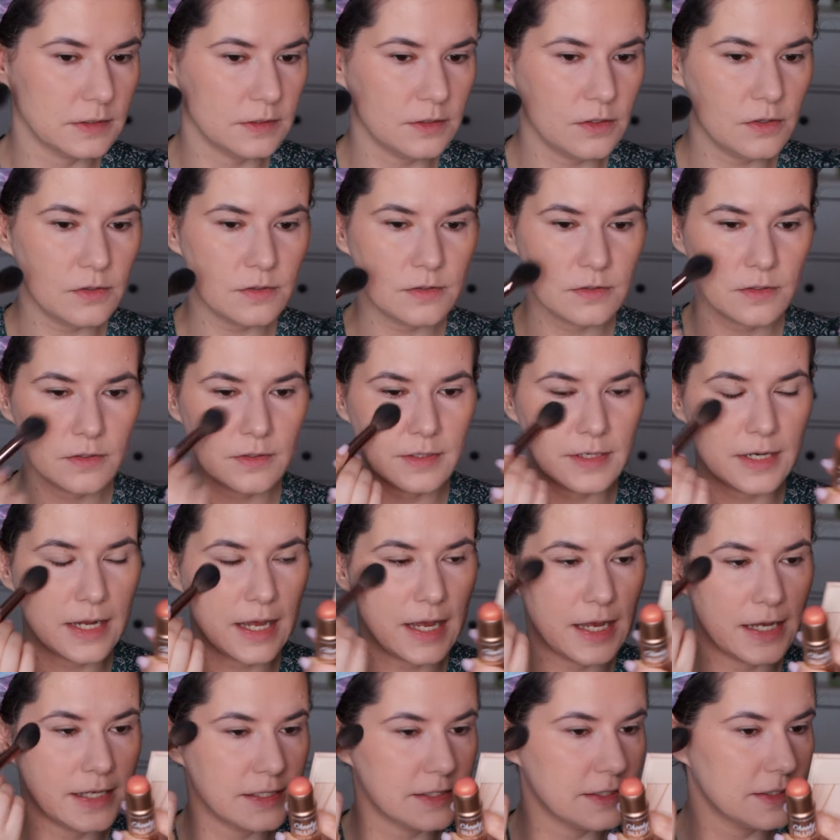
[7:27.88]
It goes on
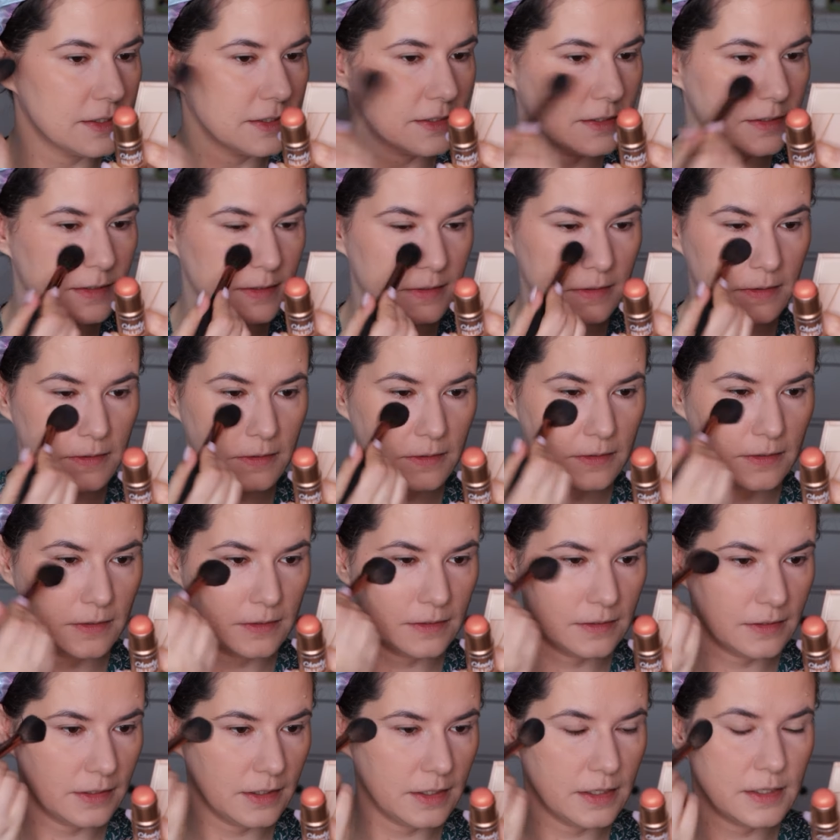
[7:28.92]
nice,
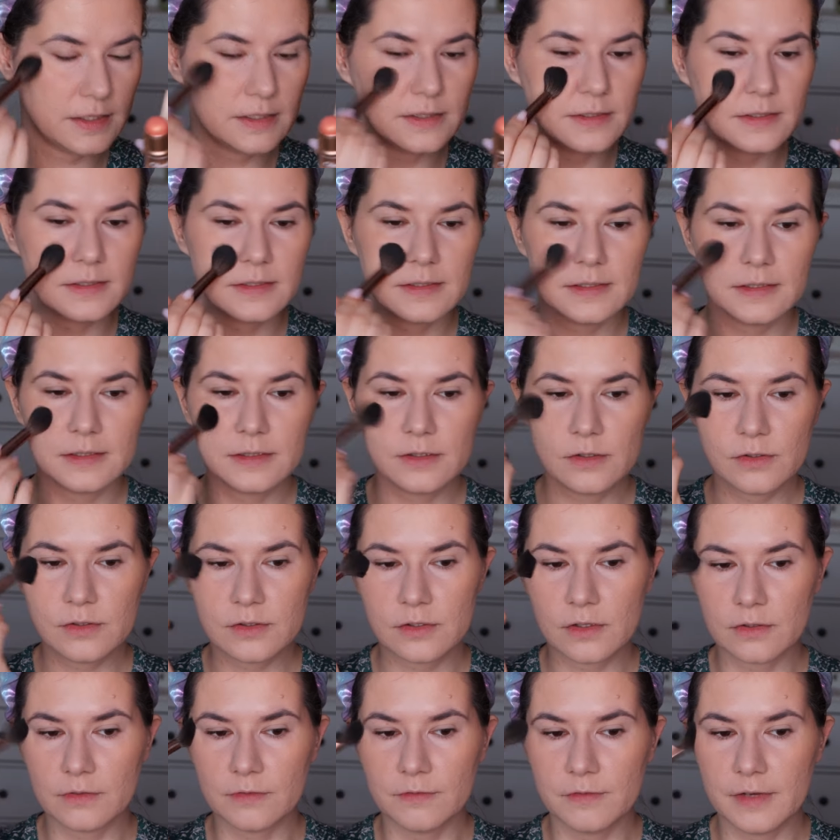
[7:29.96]
guys. It
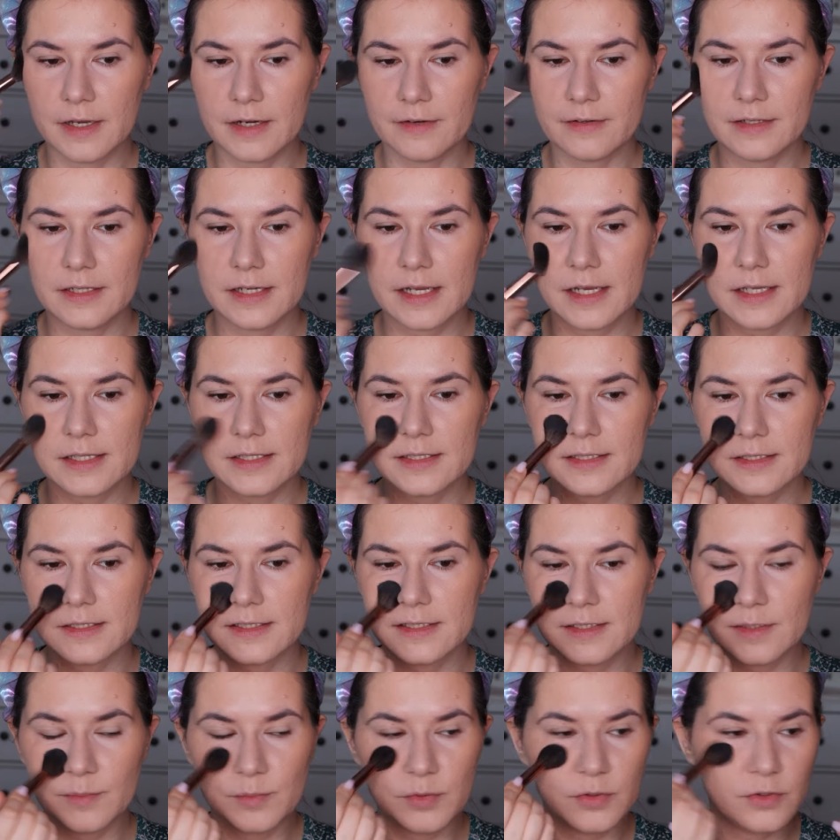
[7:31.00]
goes on very nice.
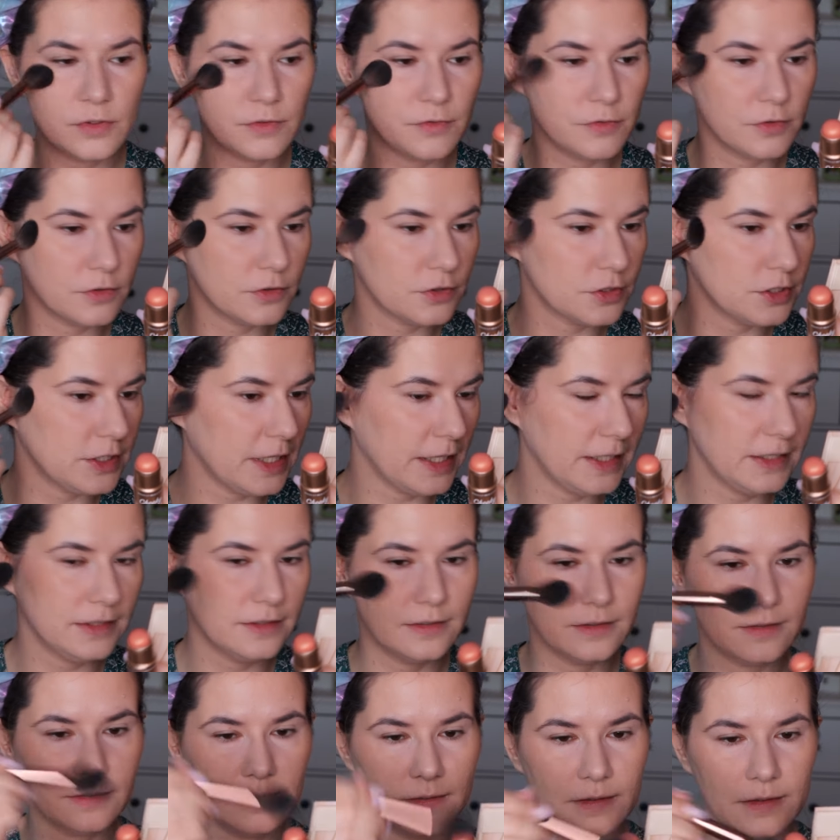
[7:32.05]
It's a beautiful
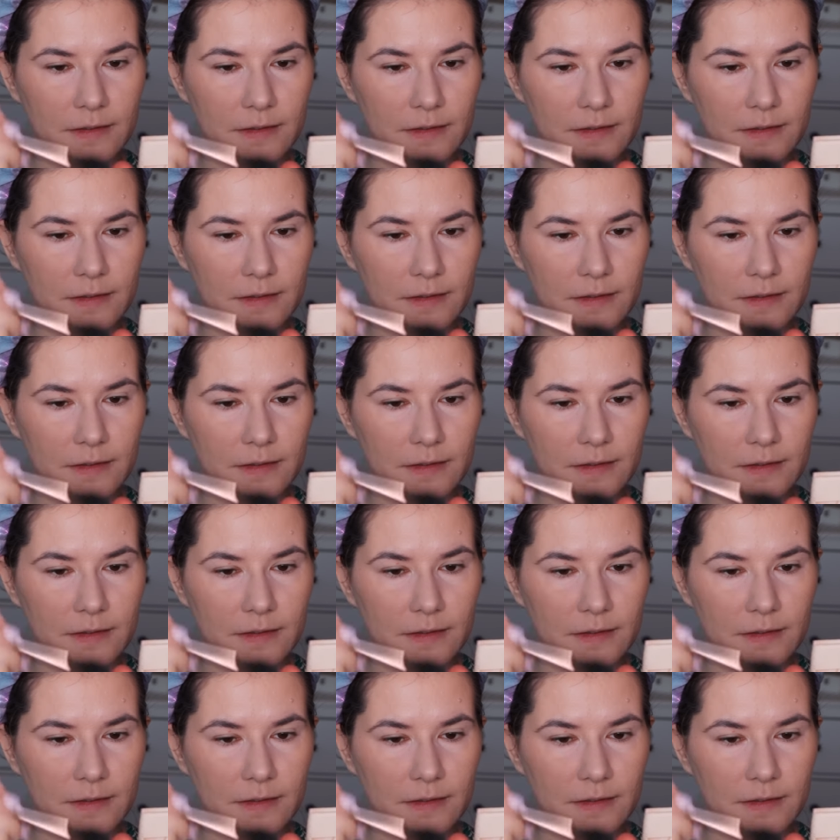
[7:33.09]
shade.